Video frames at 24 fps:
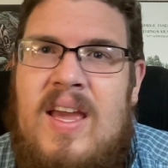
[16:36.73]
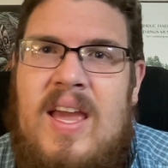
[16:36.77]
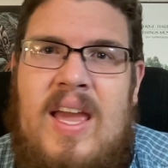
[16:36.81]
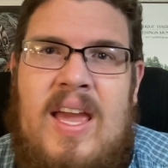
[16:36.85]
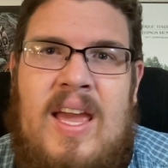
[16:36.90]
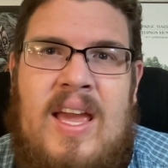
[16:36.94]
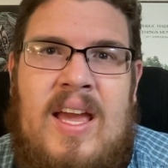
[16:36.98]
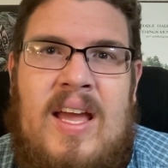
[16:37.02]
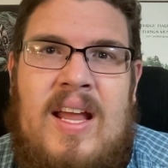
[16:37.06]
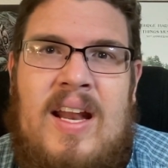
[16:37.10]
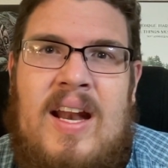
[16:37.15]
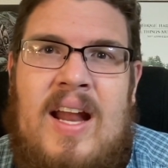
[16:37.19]

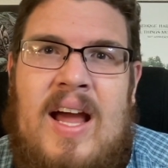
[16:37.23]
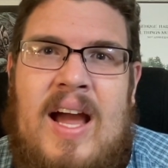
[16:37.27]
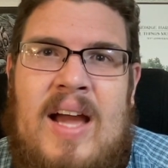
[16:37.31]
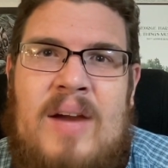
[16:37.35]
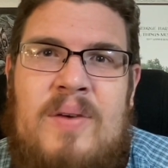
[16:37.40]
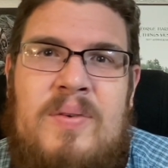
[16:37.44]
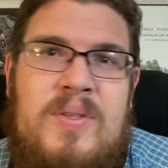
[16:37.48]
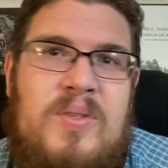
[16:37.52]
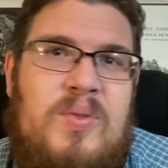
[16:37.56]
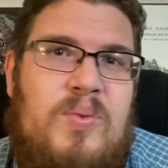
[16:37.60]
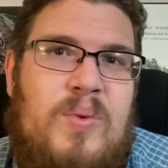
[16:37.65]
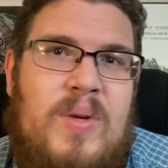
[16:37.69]
And I
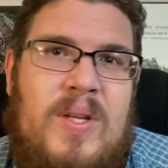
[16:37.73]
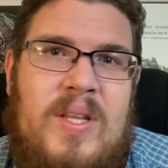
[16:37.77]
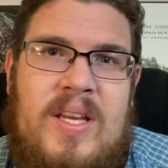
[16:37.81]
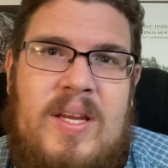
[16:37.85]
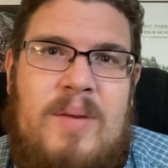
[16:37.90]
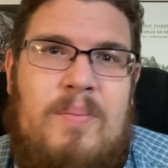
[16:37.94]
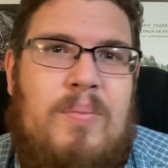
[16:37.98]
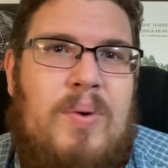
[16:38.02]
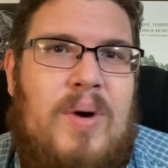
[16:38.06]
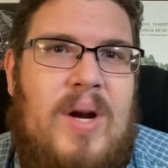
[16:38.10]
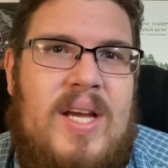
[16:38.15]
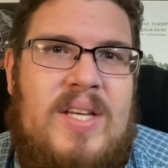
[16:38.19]
was really
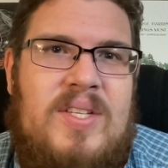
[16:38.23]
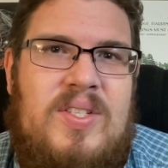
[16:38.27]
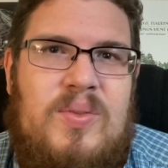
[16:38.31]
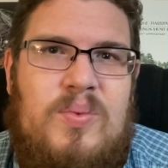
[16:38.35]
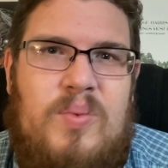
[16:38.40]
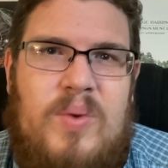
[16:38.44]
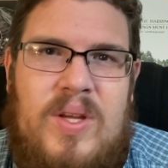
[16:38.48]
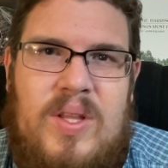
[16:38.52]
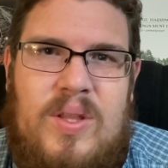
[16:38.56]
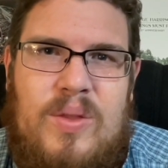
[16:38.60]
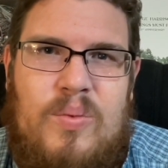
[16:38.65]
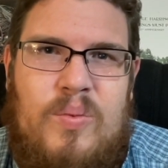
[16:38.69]
impressed
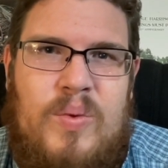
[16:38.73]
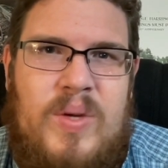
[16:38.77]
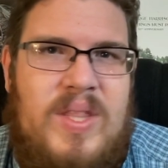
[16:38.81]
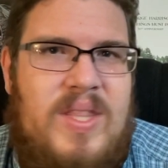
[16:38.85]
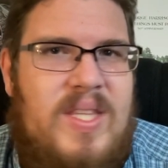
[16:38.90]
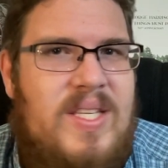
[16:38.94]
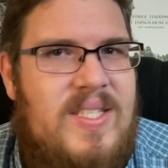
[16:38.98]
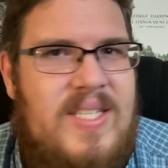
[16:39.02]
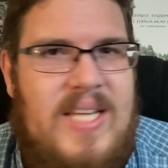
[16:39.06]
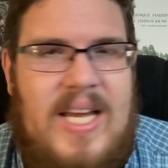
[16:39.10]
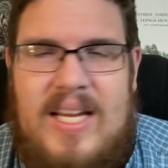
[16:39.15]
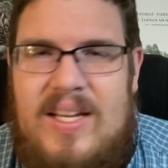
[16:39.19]
with
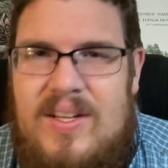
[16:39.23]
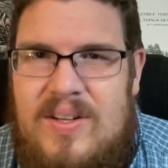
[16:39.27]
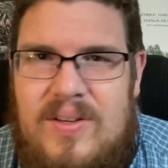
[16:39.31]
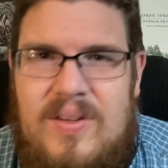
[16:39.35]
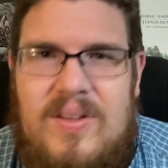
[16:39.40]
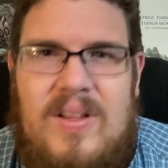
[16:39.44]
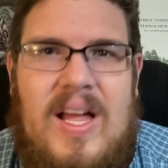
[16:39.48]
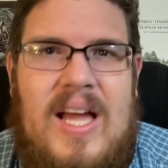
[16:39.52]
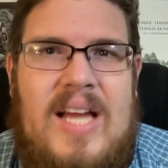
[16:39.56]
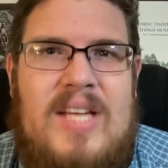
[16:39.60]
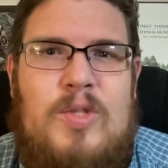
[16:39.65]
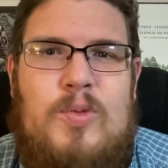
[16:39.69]
the
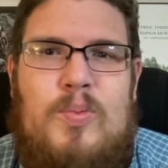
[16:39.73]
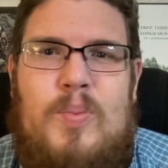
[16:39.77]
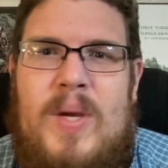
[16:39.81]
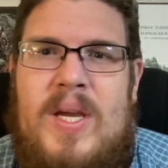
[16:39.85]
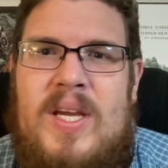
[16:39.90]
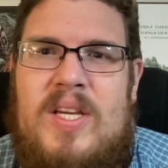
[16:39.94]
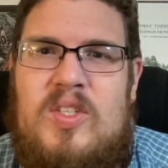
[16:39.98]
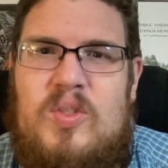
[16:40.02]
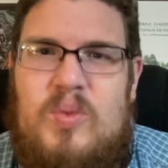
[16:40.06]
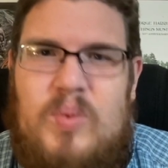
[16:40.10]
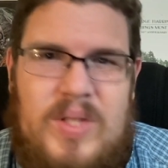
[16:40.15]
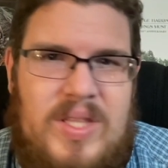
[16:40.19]
technical
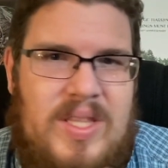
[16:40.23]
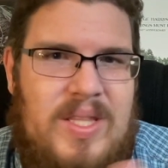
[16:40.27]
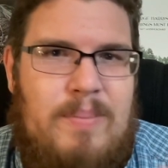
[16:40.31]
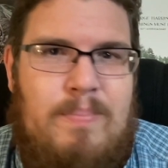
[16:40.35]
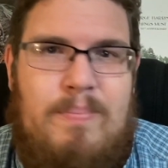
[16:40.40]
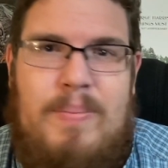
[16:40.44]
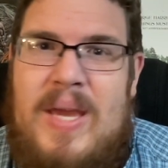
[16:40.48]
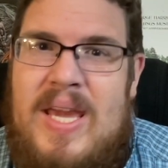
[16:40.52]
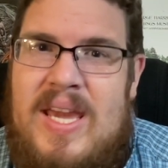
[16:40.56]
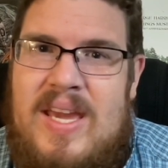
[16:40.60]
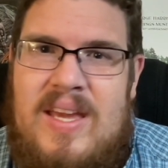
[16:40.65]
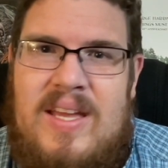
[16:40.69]
aspects, with the
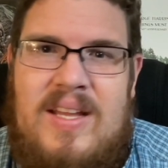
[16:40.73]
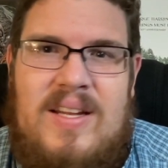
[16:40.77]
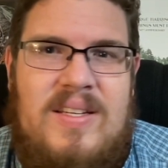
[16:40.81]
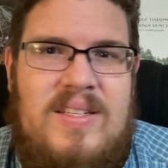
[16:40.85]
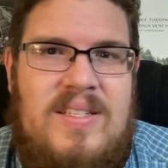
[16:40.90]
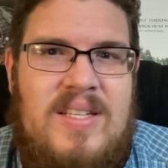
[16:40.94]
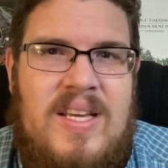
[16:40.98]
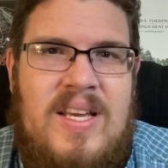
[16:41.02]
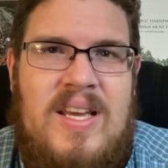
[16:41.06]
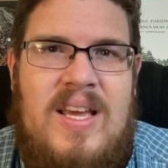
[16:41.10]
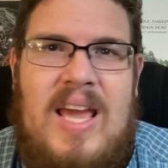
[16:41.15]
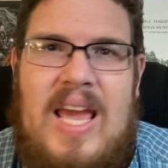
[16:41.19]
band.
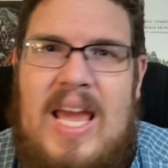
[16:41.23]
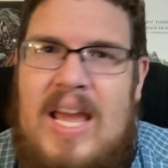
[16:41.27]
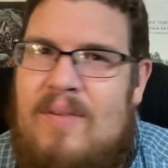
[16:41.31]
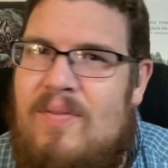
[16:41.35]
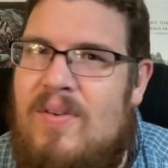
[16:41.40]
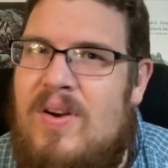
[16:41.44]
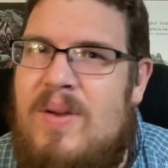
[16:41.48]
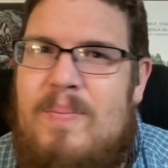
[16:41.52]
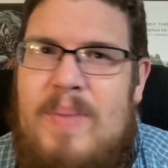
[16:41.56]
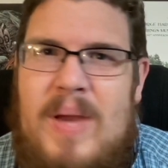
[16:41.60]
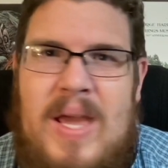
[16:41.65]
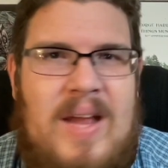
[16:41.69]

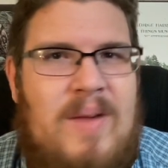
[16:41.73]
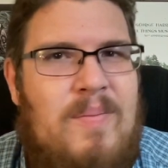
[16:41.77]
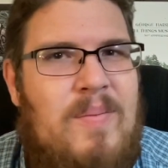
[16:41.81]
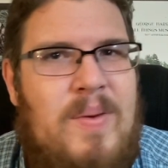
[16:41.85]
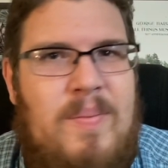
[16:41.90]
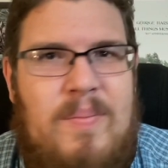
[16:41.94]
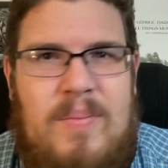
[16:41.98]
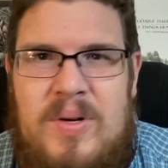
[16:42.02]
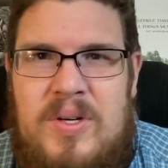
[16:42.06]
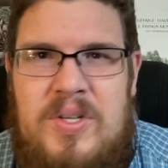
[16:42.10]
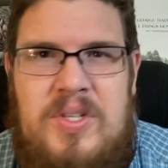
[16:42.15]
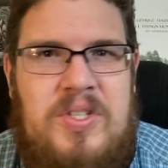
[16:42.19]
Every band
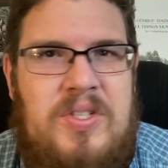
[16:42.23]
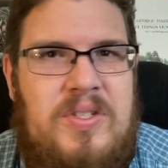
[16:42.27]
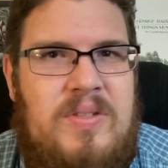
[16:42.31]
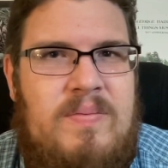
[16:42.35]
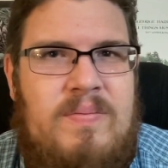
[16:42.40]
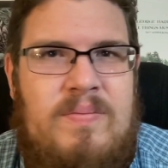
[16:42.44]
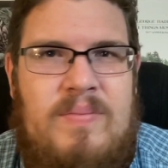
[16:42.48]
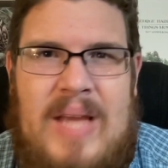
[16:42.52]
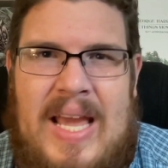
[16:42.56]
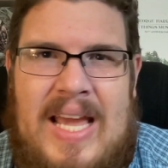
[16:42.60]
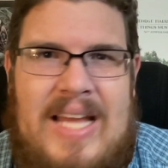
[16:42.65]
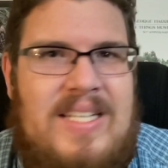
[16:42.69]
member
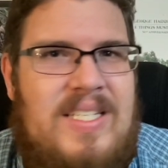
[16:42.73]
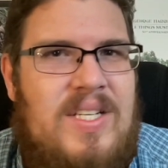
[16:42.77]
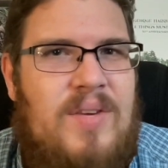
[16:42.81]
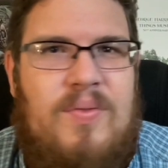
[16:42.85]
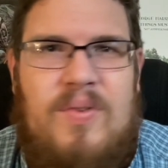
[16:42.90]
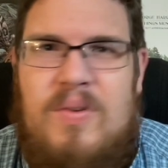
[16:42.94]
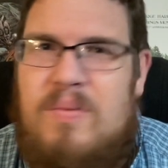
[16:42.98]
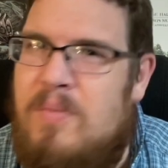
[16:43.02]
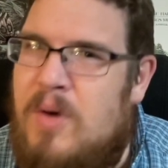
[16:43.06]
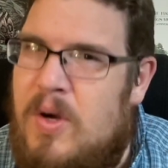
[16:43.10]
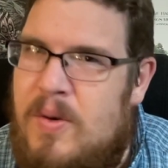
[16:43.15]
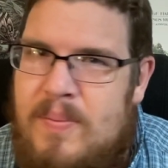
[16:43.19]
had
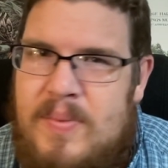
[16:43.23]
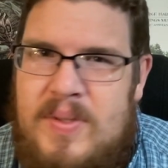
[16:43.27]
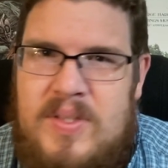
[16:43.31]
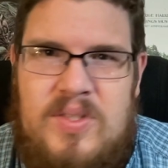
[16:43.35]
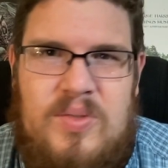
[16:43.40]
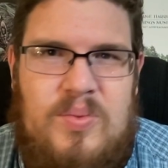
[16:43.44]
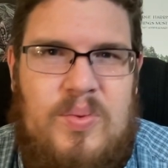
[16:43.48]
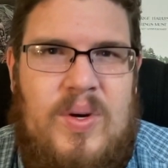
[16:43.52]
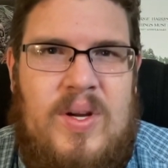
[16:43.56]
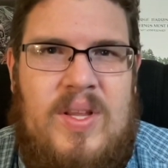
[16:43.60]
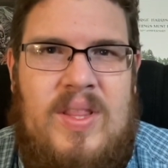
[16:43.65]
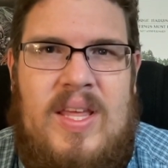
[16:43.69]
different
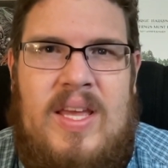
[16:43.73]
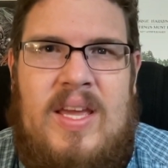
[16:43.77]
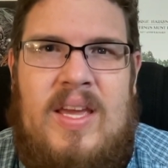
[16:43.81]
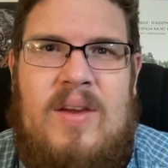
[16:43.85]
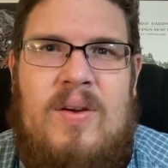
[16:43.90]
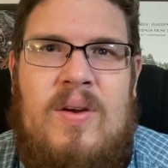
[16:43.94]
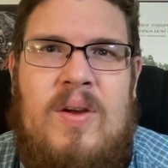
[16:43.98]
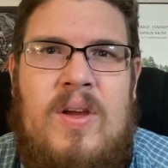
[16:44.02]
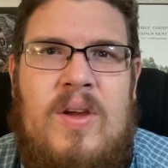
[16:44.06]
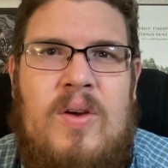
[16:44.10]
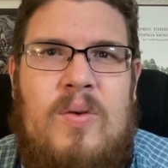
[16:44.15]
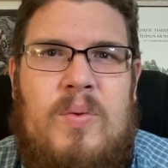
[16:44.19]
moments where they
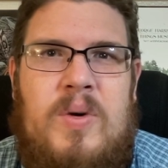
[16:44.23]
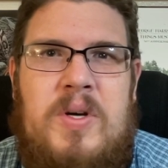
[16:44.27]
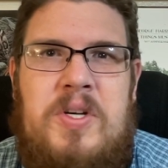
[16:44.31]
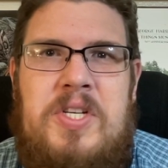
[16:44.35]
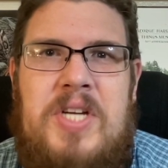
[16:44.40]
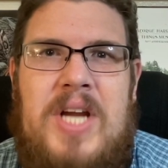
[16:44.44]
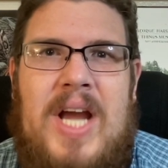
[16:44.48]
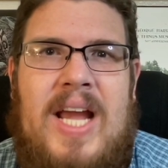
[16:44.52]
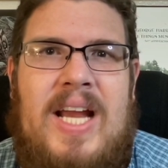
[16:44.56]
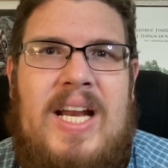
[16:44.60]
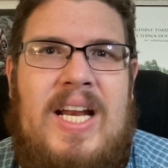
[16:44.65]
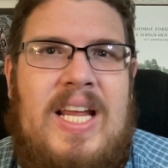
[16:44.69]
were
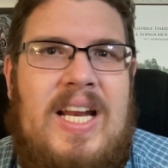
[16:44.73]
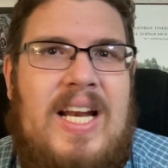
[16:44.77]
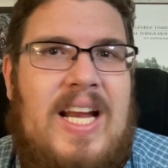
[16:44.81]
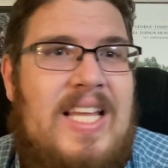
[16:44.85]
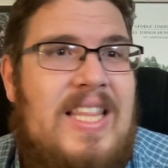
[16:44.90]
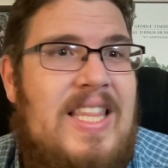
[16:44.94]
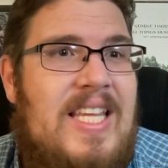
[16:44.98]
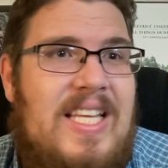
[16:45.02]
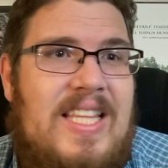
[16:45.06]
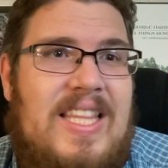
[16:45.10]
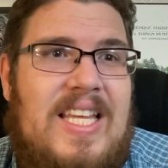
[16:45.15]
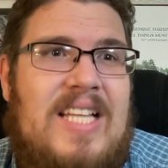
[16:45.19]
shining. I
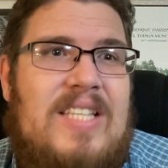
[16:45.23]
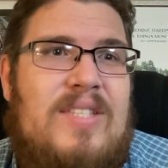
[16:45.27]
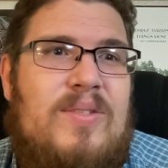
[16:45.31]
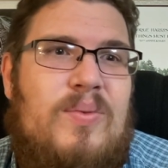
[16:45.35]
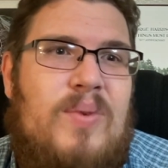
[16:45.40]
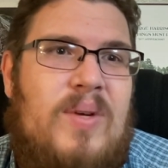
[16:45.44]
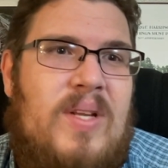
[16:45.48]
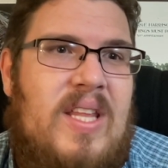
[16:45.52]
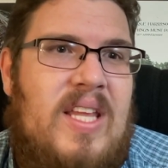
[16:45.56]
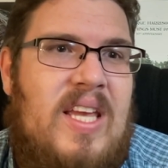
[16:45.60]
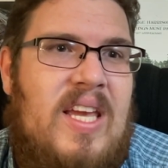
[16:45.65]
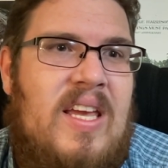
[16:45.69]
think that's
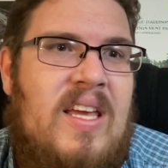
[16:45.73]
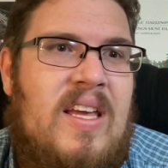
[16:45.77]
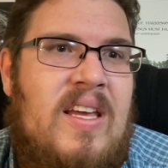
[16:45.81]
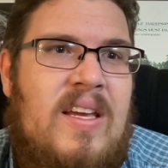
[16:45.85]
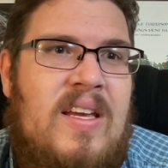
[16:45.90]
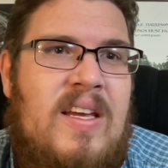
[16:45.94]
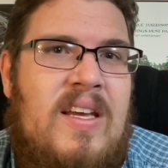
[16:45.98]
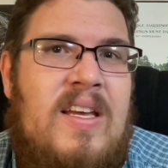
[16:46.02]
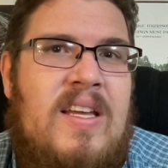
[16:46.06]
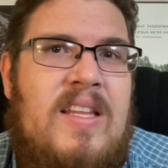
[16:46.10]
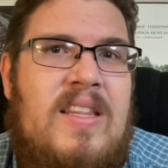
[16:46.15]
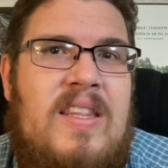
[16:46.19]
really
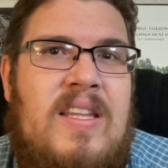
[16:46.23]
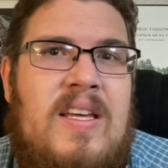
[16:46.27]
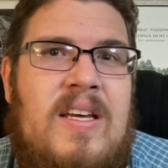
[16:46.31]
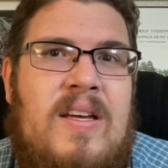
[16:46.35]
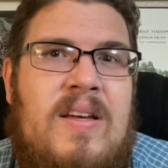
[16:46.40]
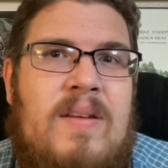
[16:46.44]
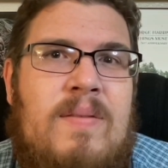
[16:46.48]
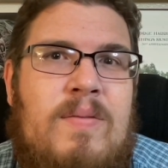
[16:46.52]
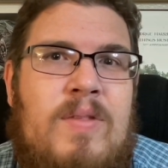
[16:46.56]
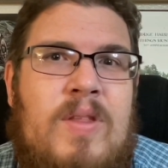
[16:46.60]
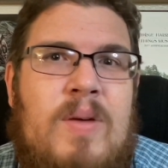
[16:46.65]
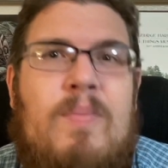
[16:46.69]

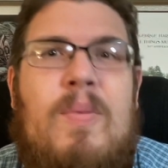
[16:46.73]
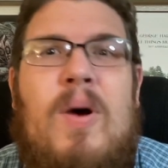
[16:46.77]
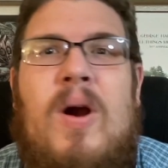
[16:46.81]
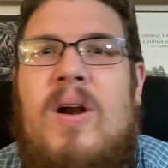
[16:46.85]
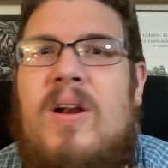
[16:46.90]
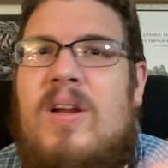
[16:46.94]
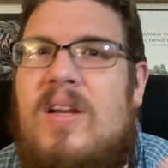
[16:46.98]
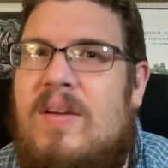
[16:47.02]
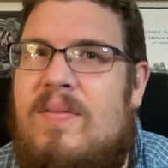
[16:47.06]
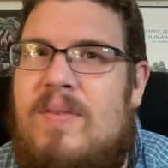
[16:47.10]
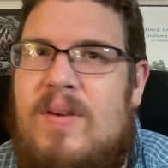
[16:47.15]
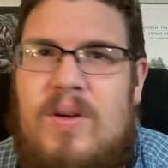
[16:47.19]
the
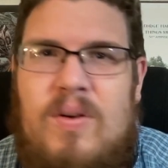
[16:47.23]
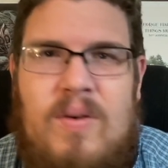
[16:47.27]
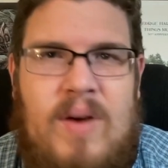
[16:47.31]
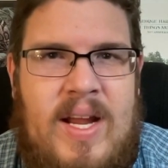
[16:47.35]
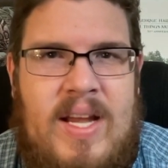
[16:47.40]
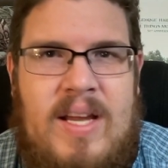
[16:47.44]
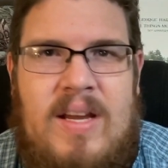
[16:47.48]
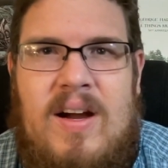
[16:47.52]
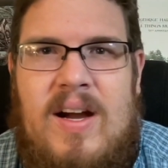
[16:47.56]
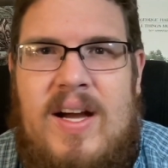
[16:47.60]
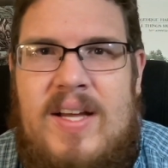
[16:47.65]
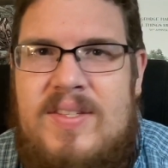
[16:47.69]
mark of a
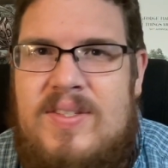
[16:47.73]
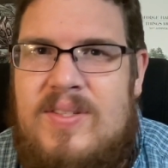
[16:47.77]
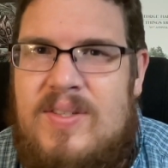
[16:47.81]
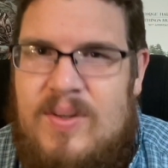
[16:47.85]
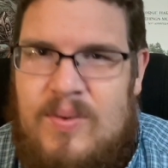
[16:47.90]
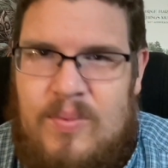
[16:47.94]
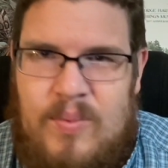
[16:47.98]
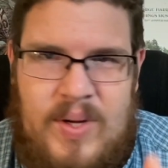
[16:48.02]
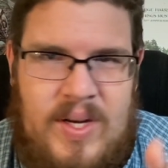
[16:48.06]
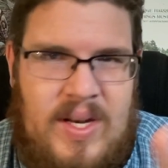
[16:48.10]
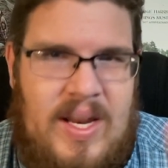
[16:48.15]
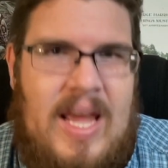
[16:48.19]
great concert,
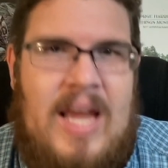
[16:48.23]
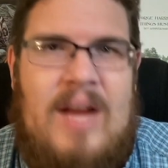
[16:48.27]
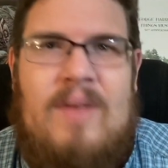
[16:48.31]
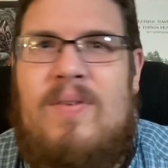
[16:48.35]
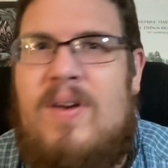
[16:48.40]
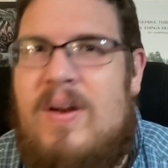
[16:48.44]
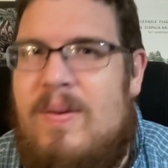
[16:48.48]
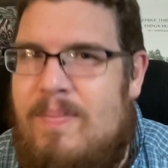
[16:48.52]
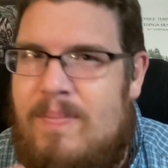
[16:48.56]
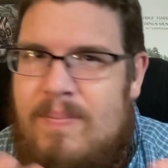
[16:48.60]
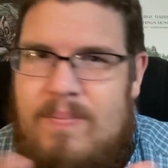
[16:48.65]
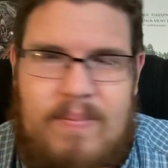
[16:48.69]
when
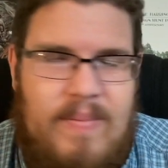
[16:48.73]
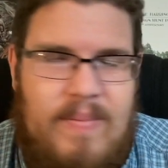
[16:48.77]
every